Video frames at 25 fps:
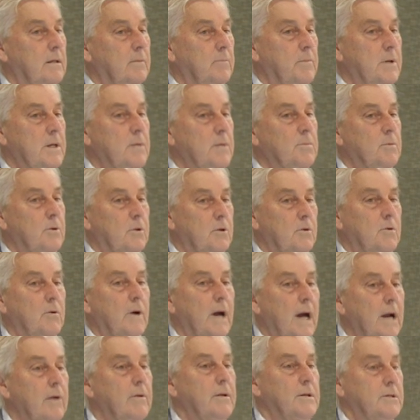the people
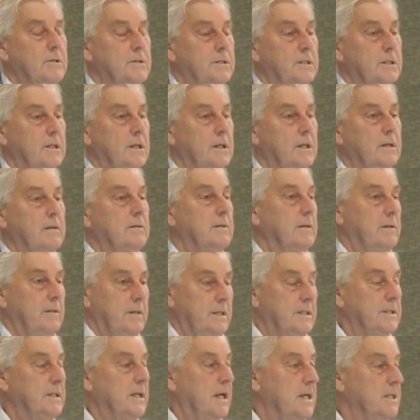who are interested
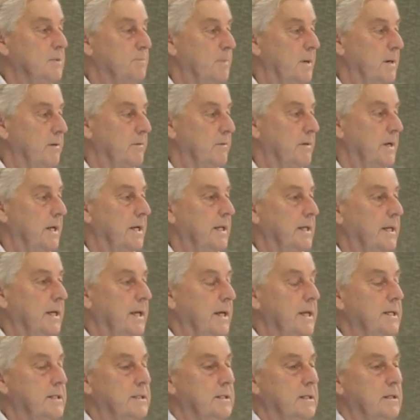in this case, pancreatic
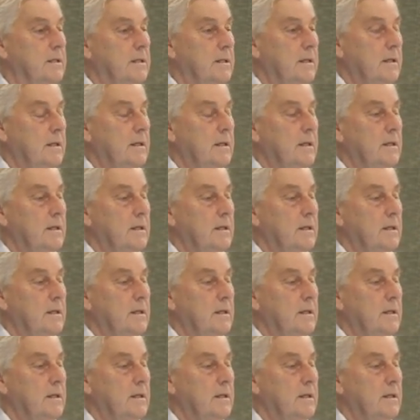cancer,